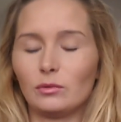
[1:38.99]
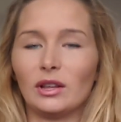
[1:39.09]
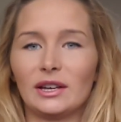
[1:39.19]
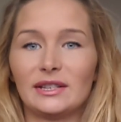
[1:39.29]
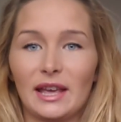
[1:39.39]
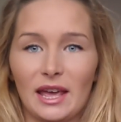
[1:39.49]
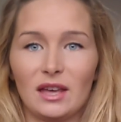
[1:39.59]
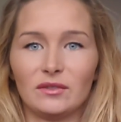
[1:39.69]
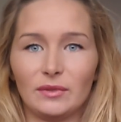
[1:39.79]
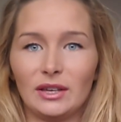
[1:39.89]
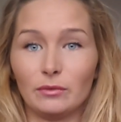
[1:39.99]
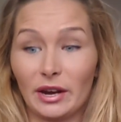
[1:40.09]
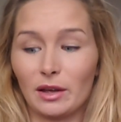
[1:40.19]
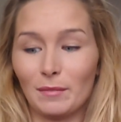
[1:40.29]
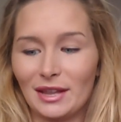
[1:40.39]
well, I say gave me, he
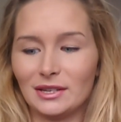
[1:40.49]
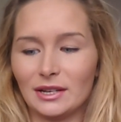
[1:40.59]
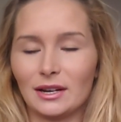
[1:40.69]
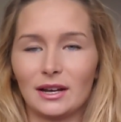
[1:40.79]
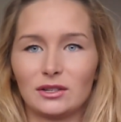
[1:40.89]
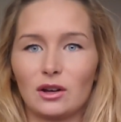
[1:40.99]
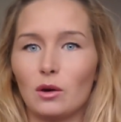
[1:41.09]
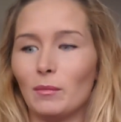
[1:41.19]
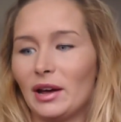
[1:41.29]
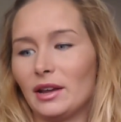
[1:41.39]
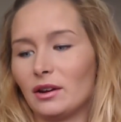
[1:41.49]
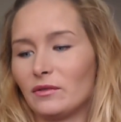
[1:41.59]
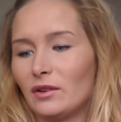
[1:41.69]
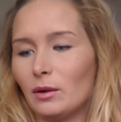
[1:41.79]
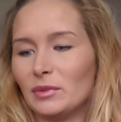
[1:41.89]
recommended, I had to go and buy it at a
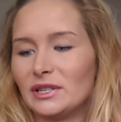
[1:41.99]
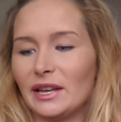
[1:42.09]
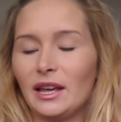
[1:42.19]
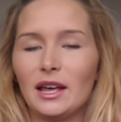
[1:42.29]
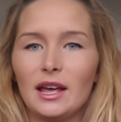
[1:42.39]
pharmacy.